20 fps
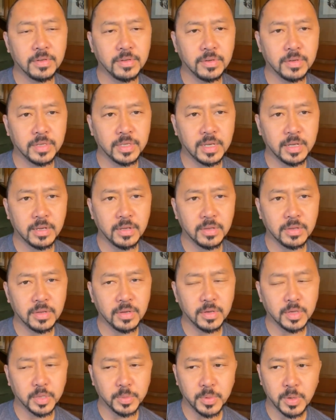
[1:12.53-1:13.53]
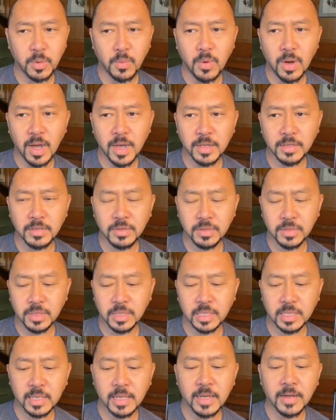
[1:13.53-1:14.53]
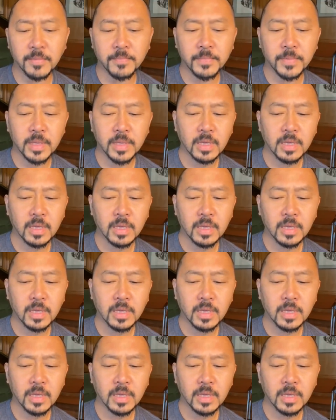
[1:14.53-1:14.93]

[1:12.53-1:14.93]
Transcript: your second dose, but why do this now?